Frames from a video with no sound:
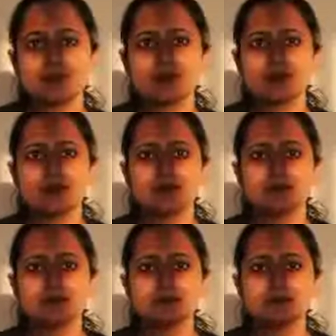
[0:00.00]

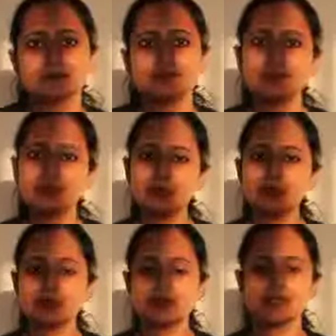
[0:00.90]
For me
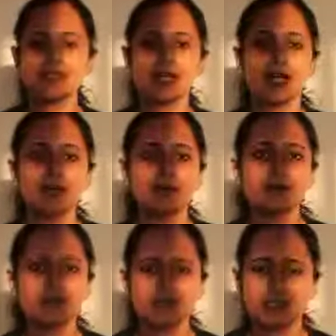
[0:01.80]
personally, I'm
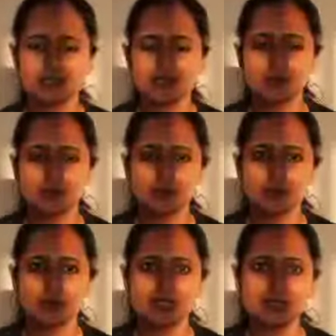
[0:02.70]
struggling with
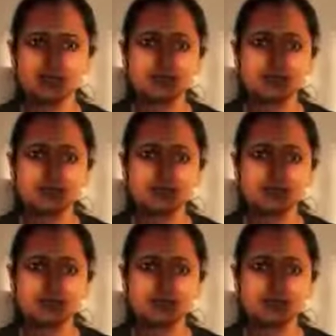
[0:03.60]
Uruvangam.